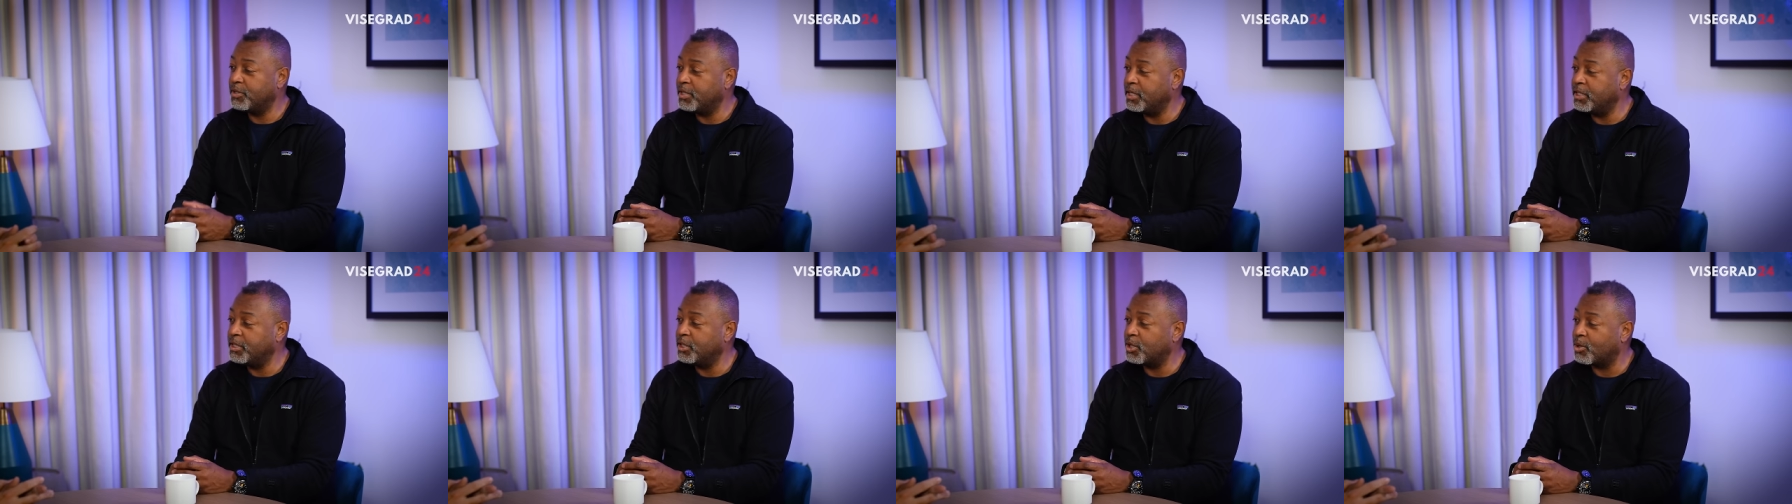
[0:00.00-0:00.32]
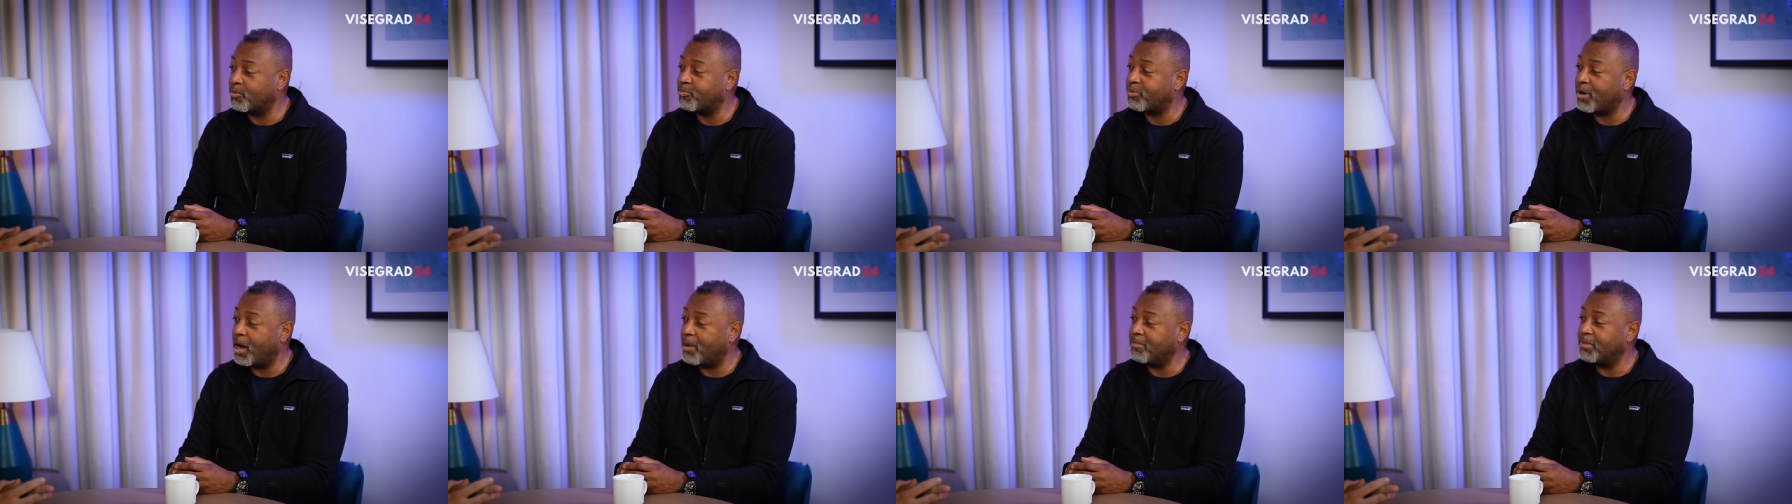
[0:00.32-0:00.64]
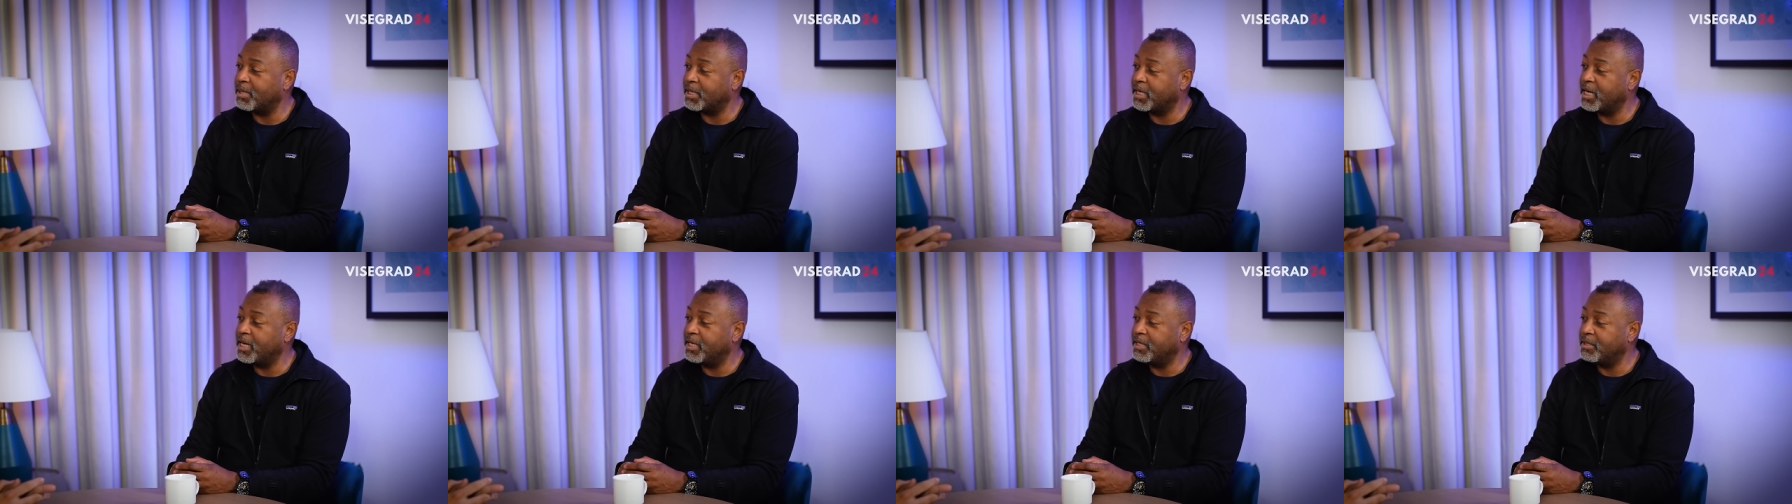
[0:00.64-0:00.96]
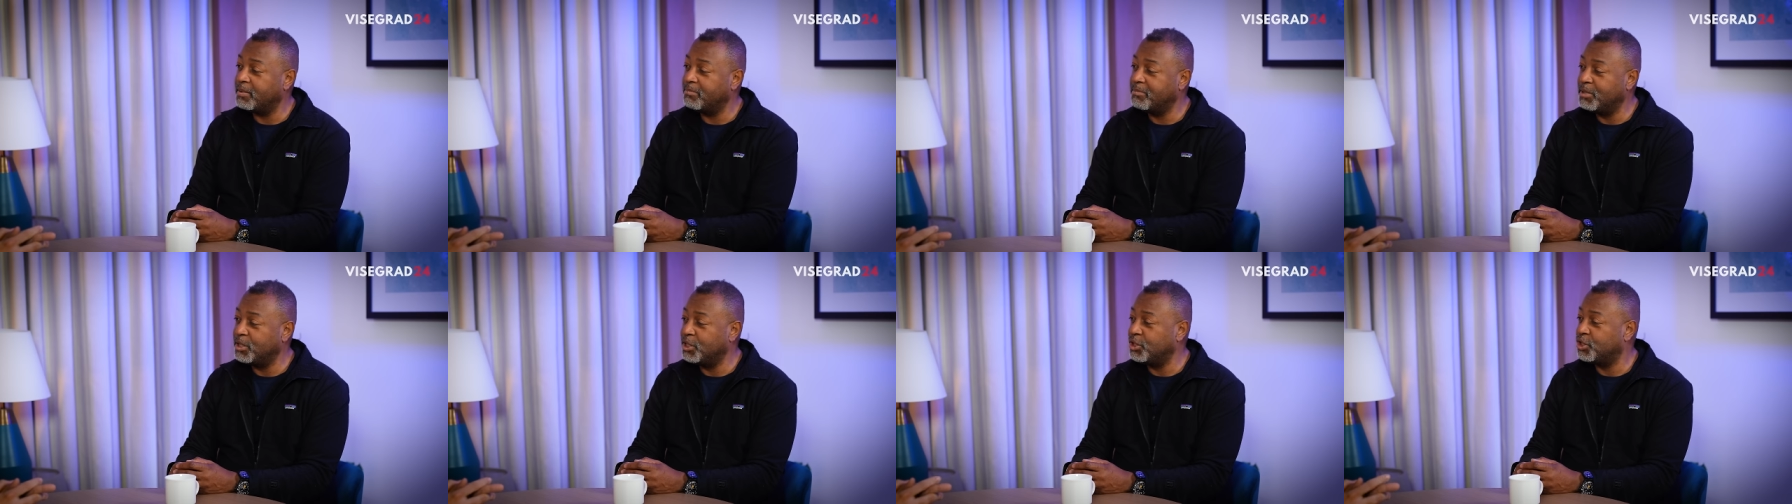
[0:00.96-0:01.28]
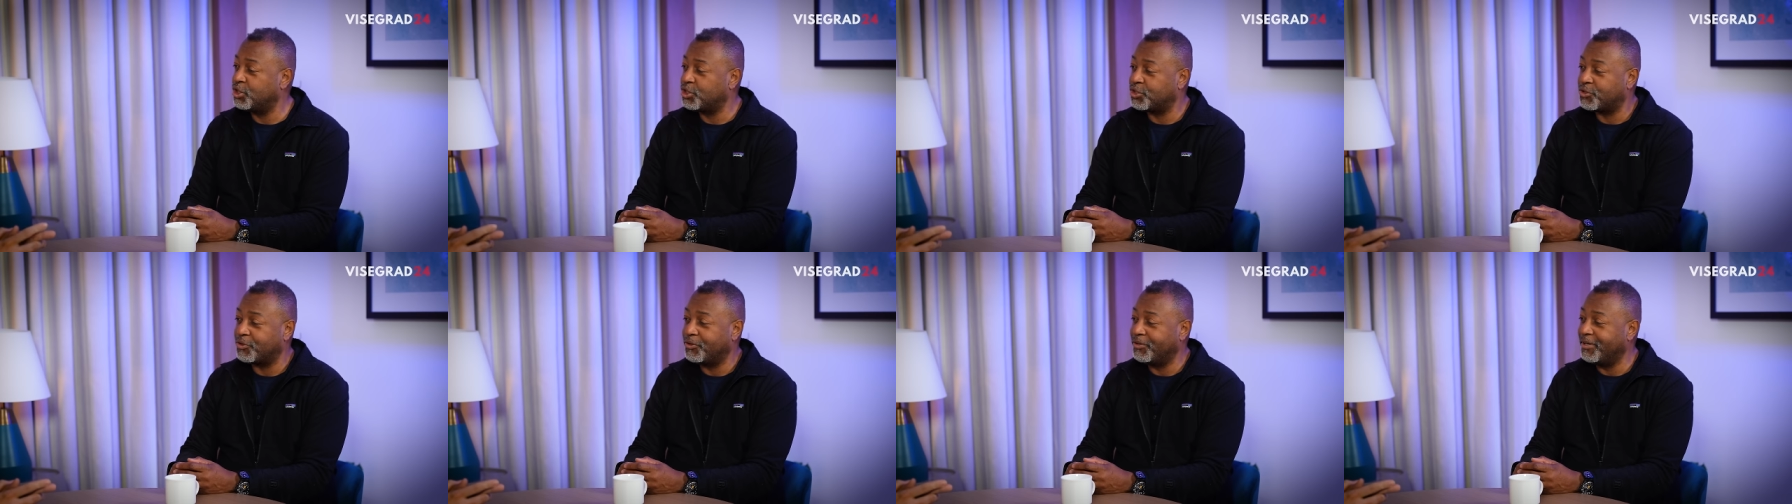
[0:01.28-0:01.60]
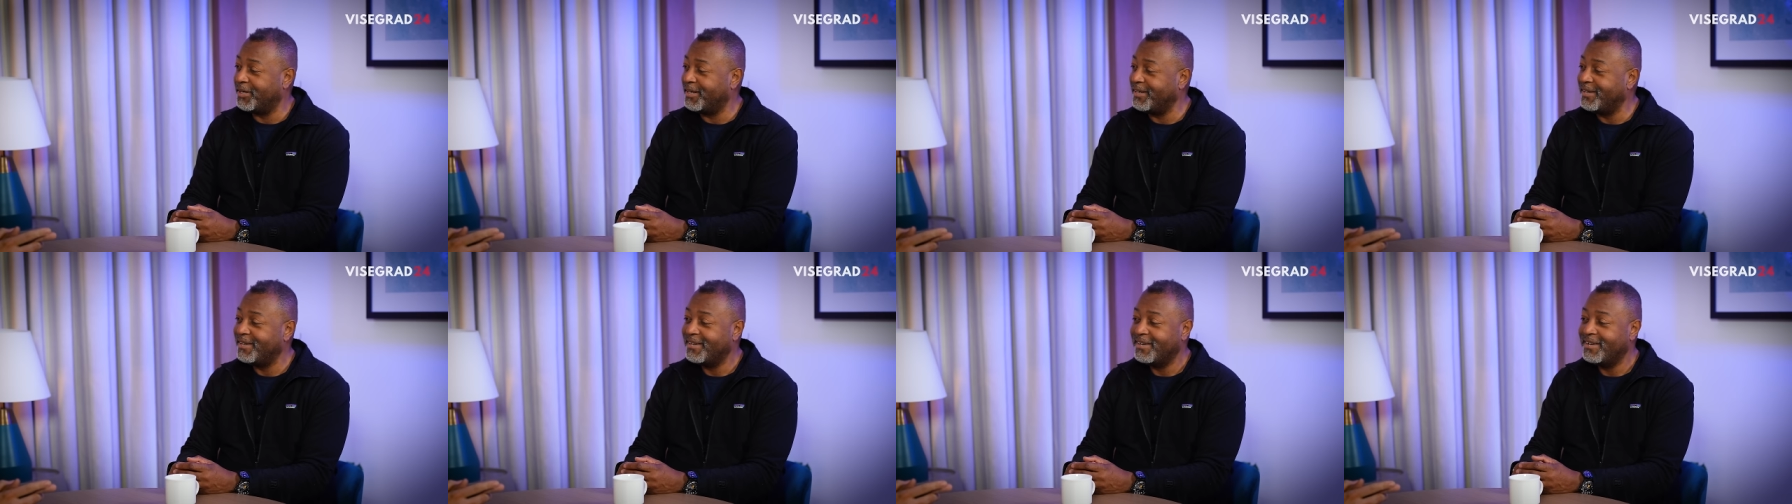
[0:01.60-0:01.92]
than their propaganda
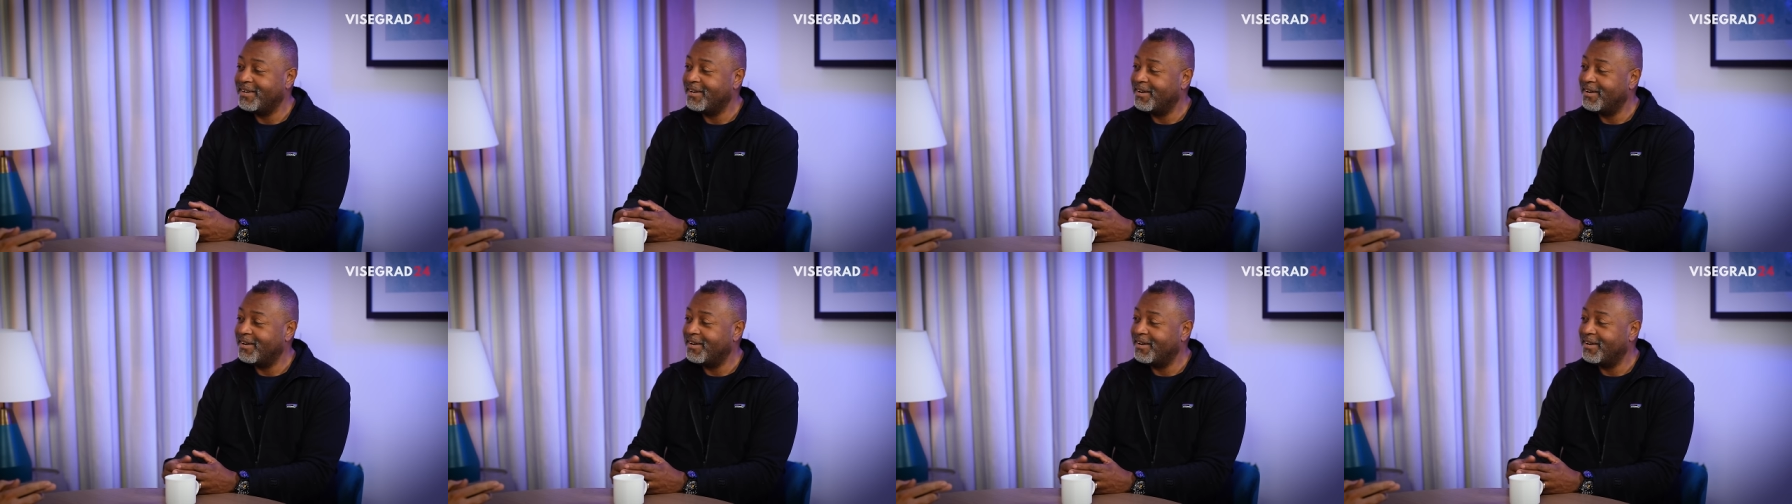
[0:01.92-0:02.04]
ministry.